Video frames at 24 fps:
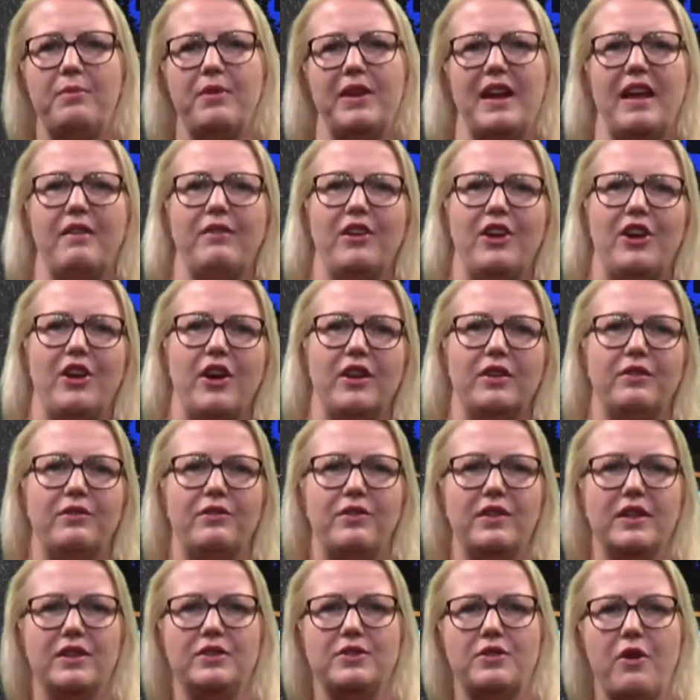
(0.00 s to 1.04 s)
and having kind of
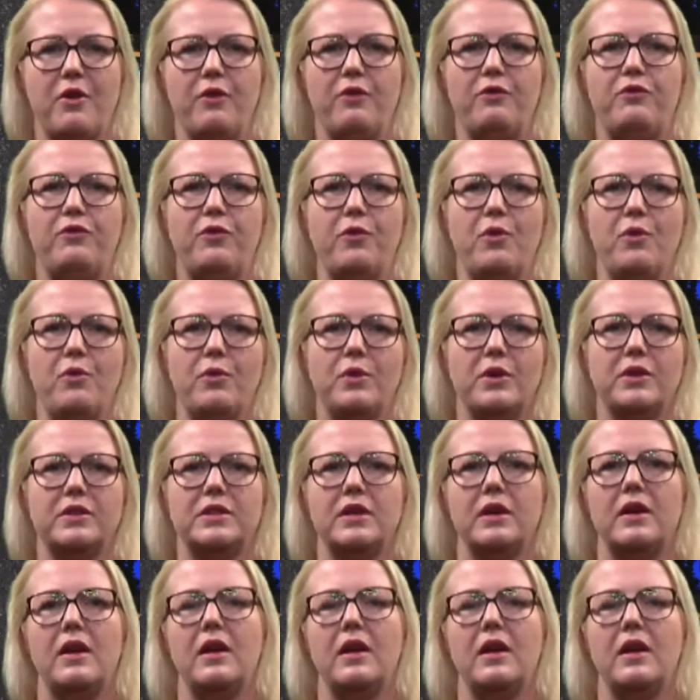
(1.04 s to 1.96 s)
things going forward.